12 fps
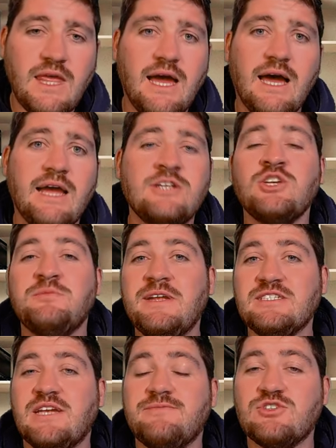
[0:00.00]
Uh, in terms of being a
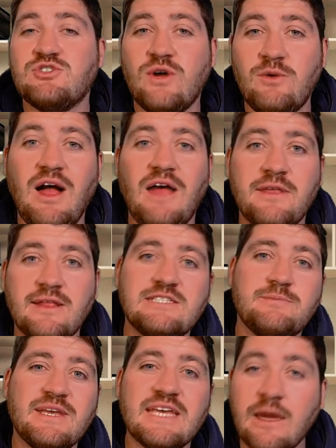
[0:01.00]
step to Troy, well, I think it's a
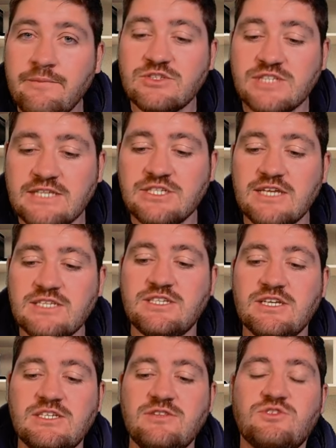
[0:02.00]
big game for Jane Jason
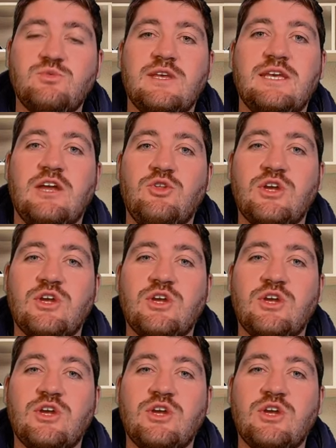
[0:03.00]
Dixon this weekend.